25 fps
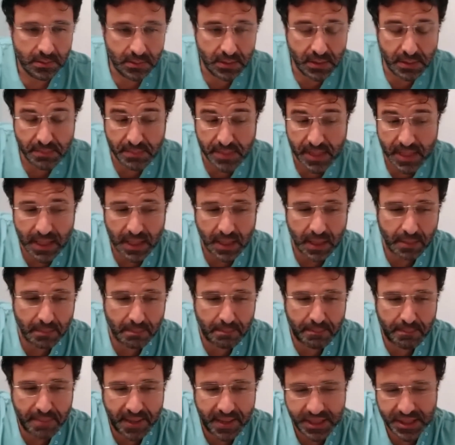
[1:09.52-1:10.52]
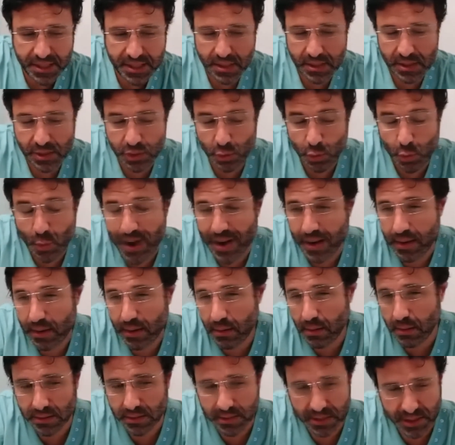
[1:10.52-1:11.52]
Typically, patients who are
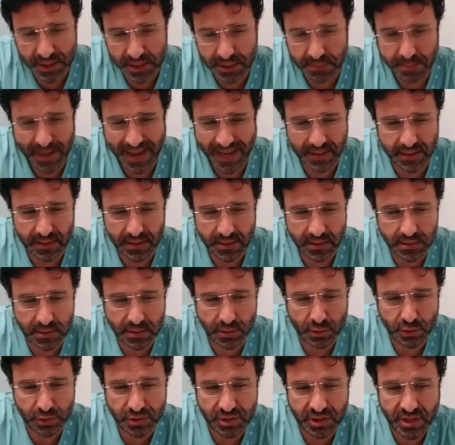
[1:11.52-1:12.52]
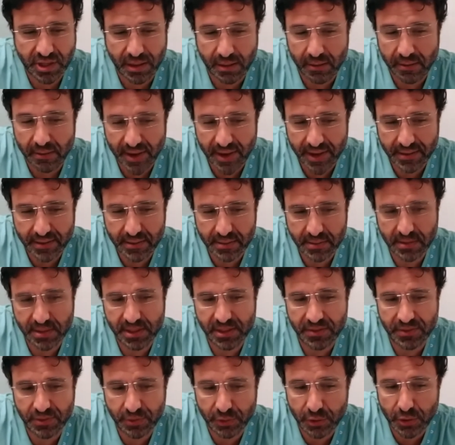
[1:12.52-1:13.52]
not expected to tolerate
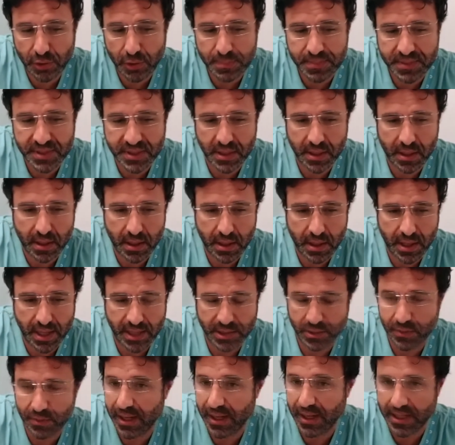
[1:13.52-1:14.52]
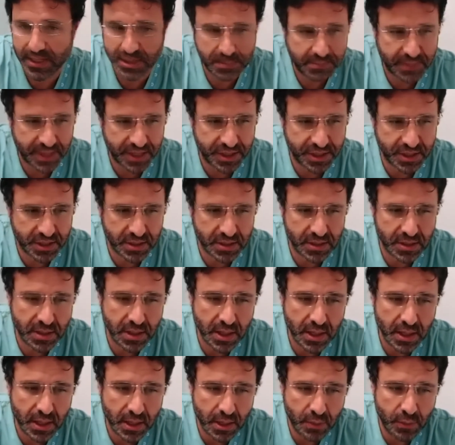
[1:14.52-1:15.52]
dysphotopsia, as well as
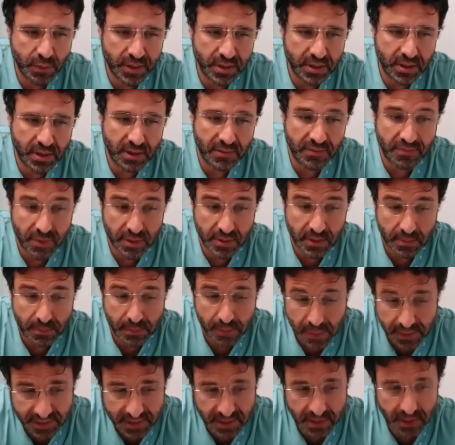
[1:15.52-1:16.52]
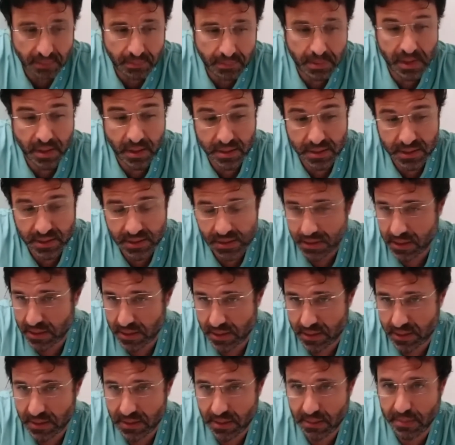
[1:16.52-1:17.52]
patients with affordability
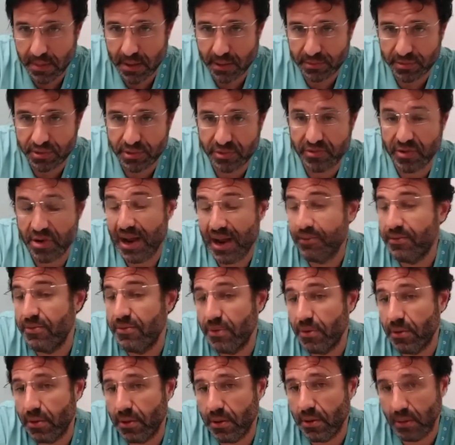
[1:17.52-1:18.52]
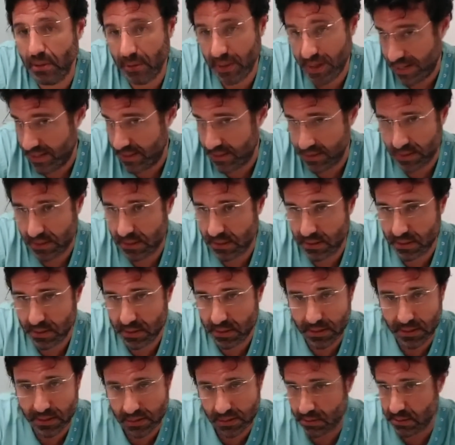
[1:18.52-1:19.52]
concerns about trifocal
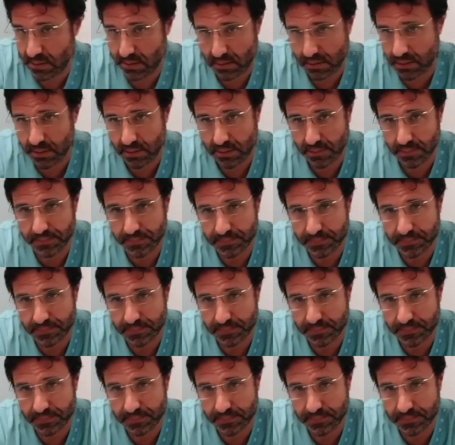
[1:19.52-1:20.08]
lenses.